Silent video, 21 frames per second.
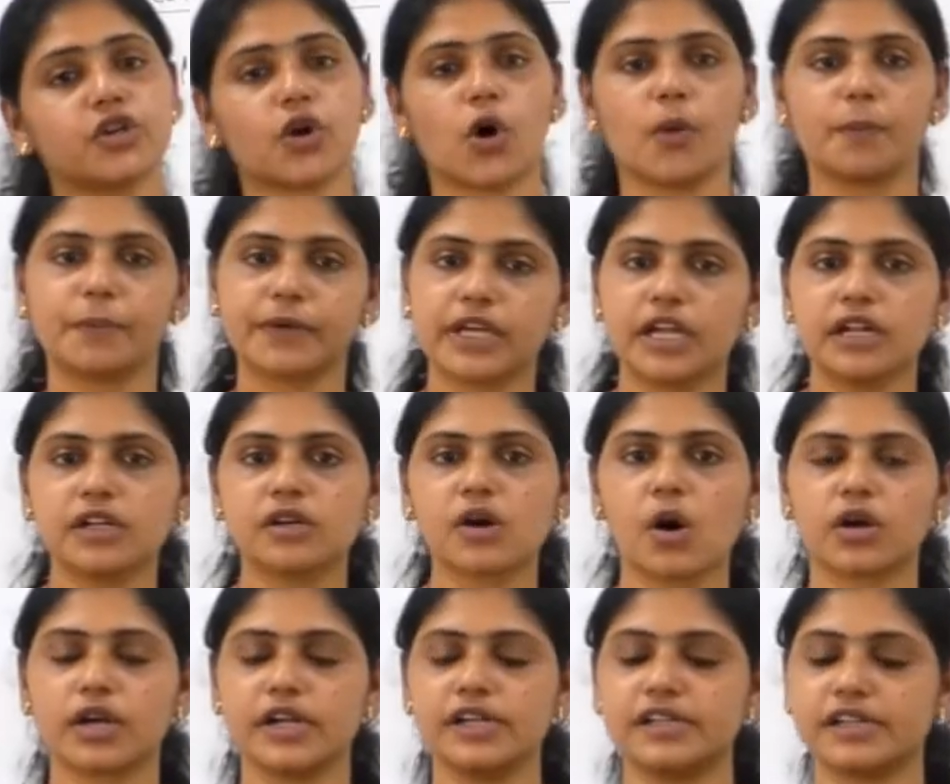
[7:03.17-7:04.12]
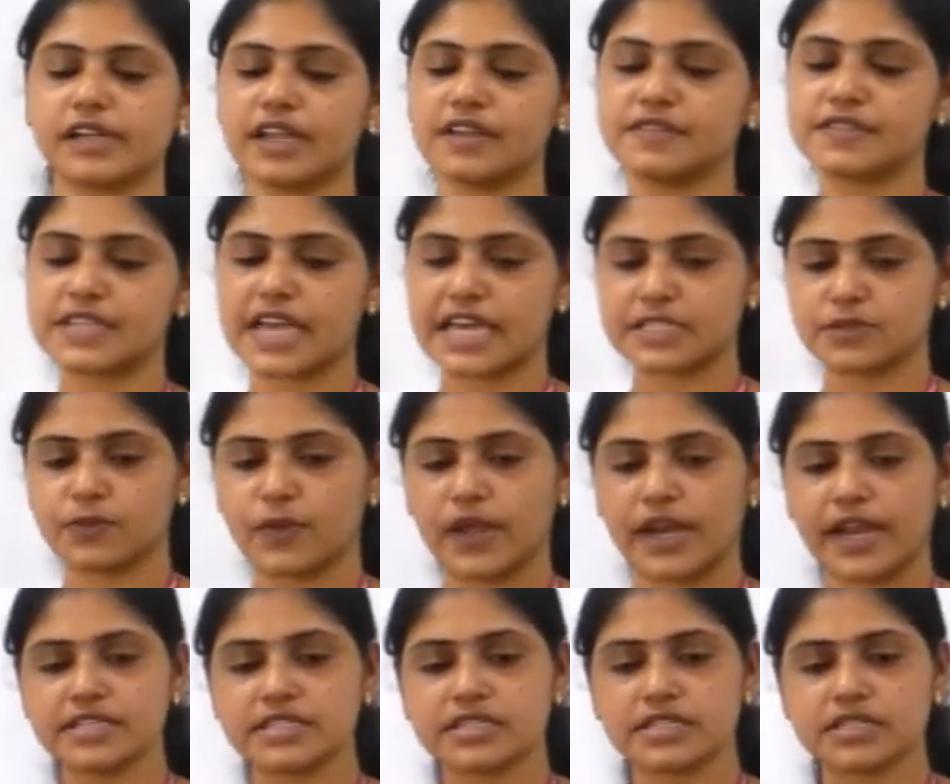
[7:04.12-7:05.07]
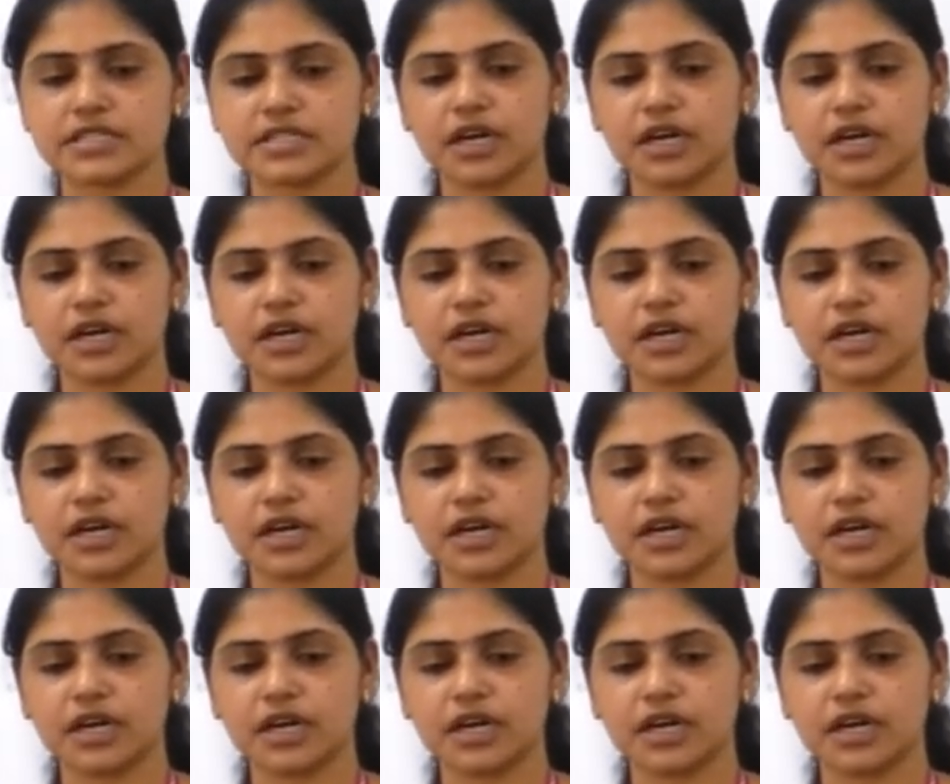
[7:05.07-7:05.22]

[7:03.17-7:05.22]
tropical coral reefs as well as